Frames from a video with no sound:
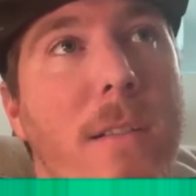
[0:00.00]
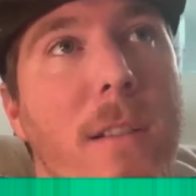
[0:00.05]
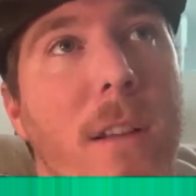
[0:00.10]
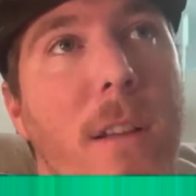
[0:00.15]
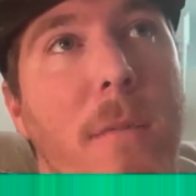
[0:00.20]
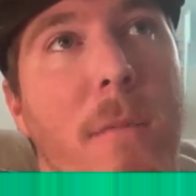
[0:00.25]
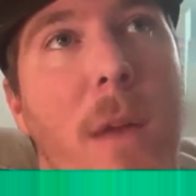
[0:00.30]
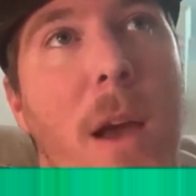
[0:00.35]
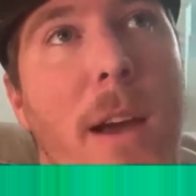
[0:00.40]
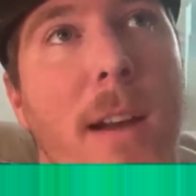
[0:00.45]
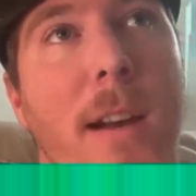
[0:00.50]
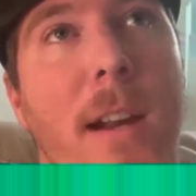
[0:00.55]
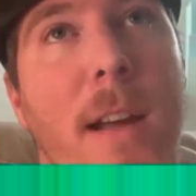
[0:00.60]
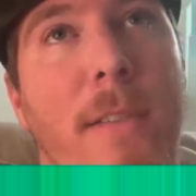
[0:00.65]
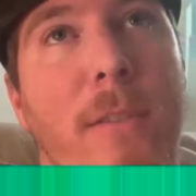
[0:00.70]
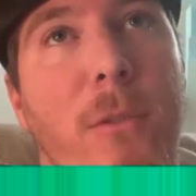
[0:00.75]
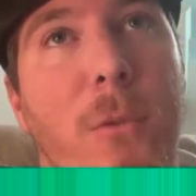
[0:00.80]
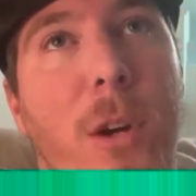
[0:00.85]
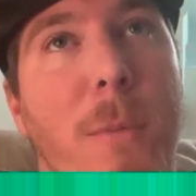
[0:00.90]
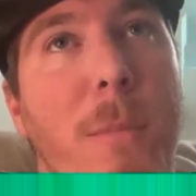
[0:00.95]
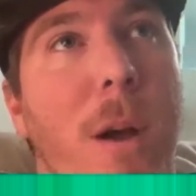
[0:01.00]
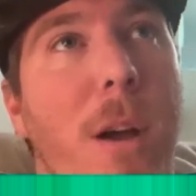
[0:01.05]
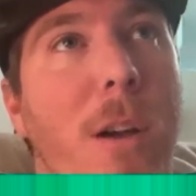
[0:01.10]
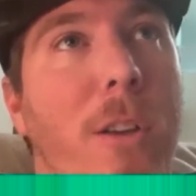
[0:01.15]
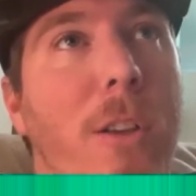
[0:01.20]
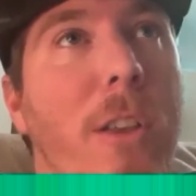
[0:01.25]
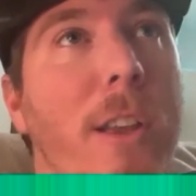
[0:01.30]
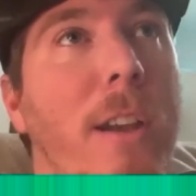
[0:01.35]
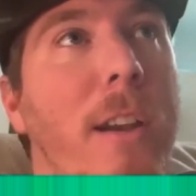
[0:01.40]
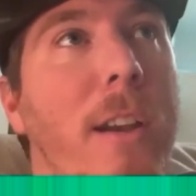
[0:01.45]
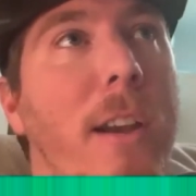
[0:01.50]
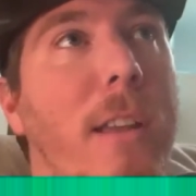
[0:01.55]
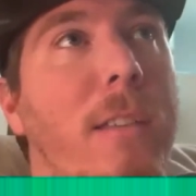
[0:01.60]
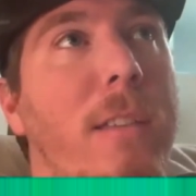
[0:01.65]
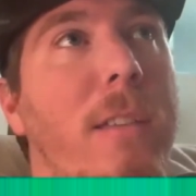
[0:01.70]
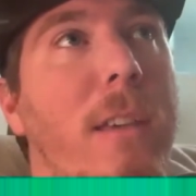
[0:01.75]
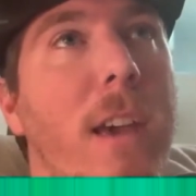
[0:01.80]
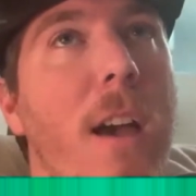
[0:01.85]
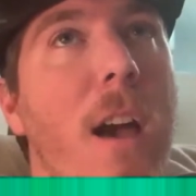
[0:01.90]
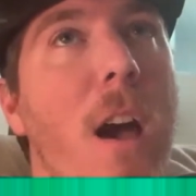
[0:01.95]
I'm not going to have to worry about cleaning
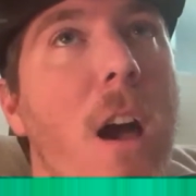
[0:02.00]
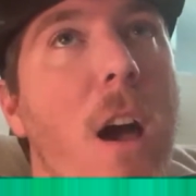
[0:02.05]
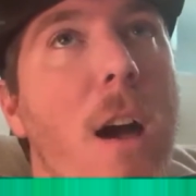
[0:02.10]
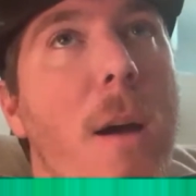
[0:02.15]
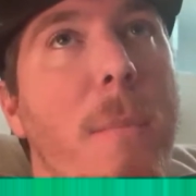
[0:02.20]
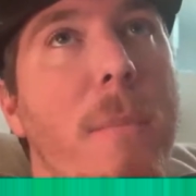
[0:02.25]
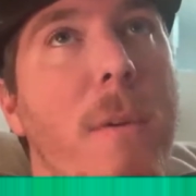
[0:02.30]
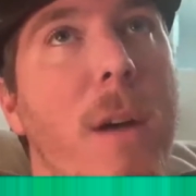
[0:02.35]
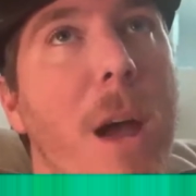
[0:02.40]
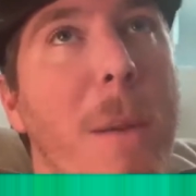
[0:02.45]
anything up.